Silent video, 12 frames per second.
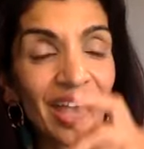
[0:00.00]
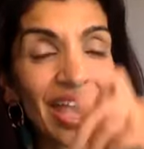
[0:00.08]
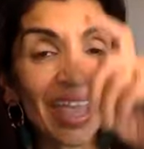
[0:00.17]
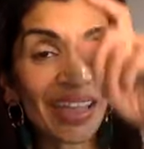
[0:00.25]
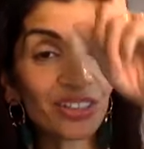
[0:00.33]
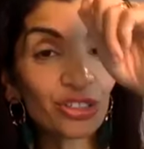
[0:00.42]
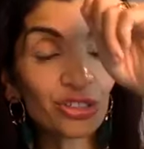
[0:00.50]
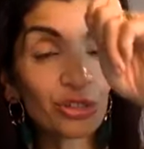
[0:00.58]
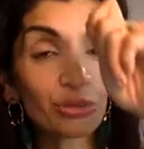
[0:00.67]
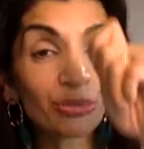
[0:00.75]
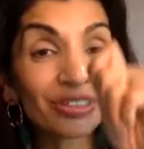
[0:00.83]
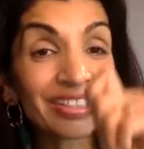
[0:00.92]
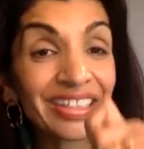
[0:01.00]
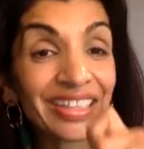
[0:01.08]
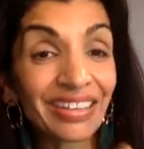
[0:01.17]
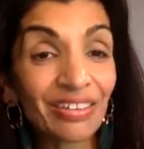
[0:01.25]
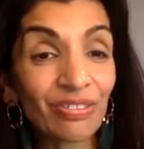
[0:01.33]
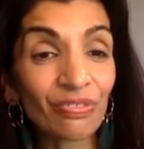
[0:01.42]
and to
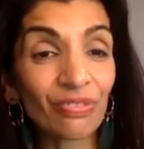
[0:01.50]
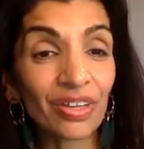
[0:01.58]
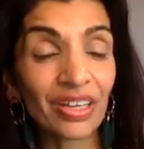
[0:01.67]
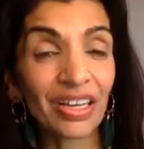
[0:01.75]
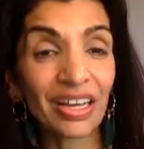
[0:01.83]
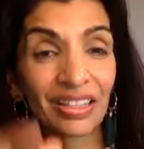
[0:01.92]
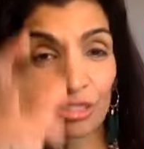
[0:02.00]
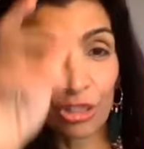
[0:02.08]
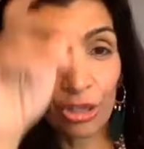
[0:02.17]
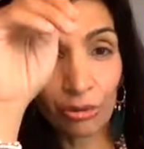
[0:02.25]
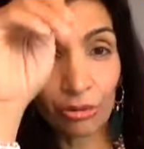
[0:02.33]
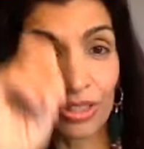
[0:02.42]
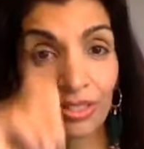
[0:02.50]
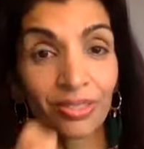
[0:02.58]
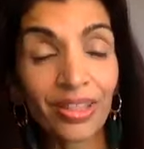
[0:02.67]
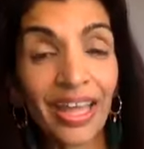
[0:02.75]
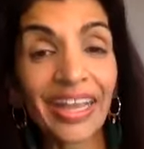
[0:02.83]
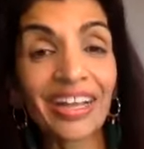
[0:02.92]
give those
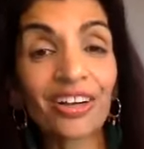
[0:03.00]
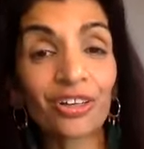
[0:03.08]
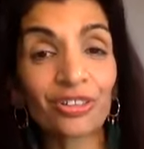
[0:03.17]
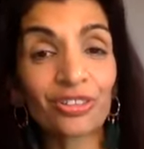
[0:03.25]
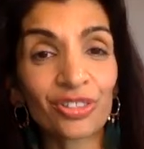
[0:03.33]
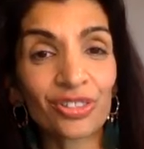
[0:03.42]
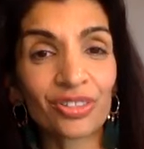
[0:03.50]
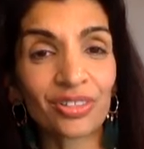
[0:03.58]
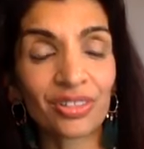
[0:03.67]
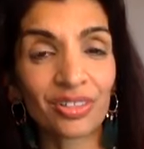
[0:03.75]
layers